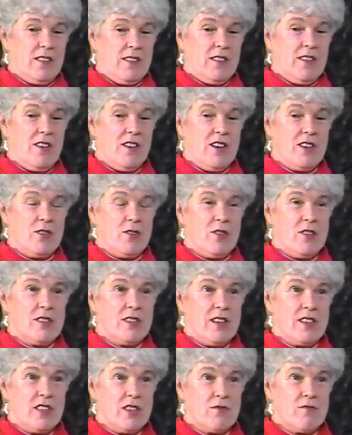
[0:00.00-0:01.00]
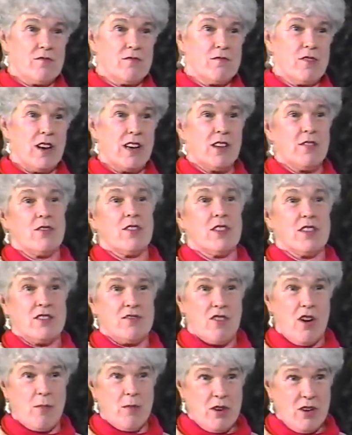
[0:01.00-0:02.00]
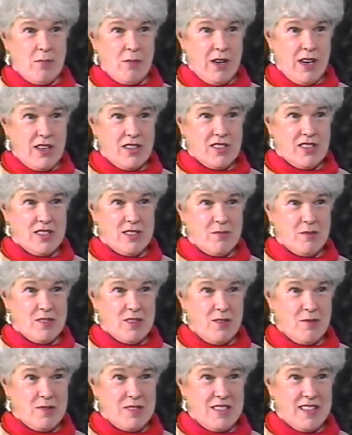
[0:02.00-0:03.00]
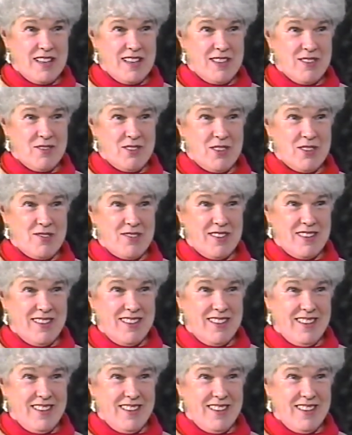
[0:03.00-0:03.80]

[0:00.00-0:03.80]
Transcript: car doors and just running for the strawberry patch because it was always the end of June.